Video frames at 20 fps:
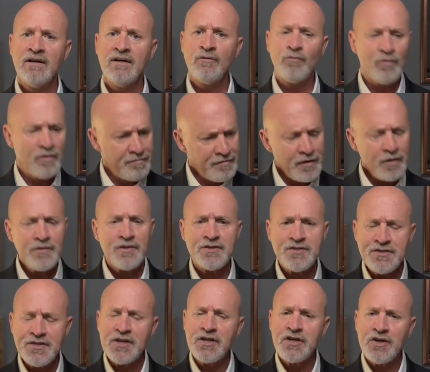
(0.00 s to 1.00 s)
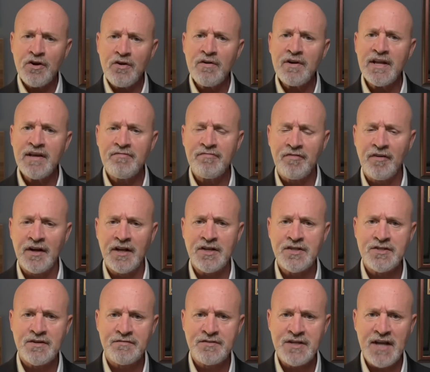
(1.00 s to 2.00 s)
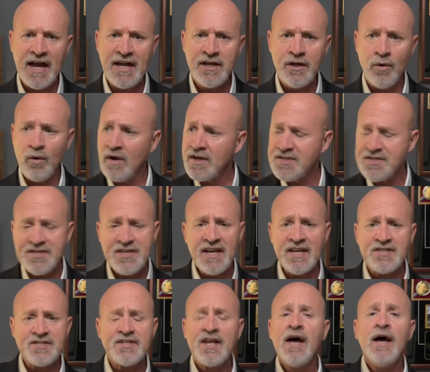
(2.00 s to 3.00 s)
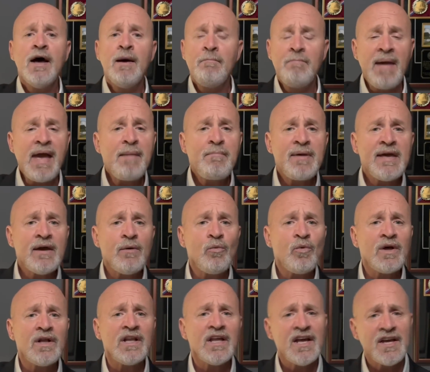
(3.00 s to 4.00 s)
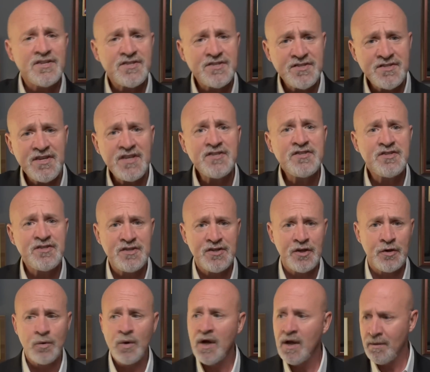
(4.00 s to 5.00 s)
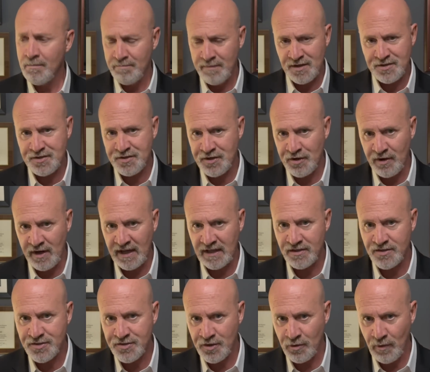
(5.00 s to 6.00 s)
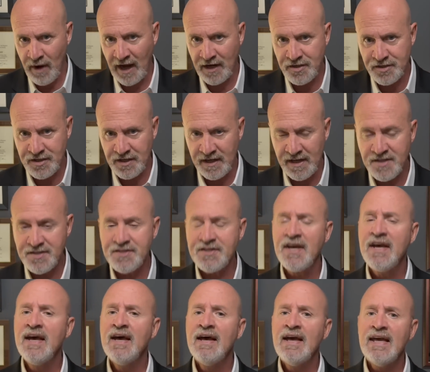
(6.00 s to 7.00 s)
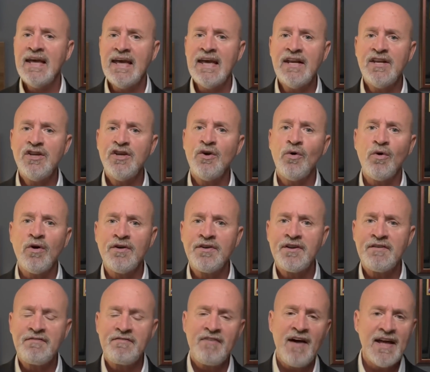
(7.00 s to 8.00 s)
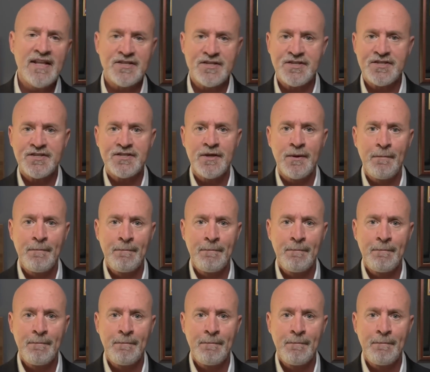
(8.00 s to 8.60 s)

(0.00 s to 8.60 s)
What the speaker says: Review the security footage of January 6th. Maybe it will assist you, Mr. Insurrectionist, in your defense.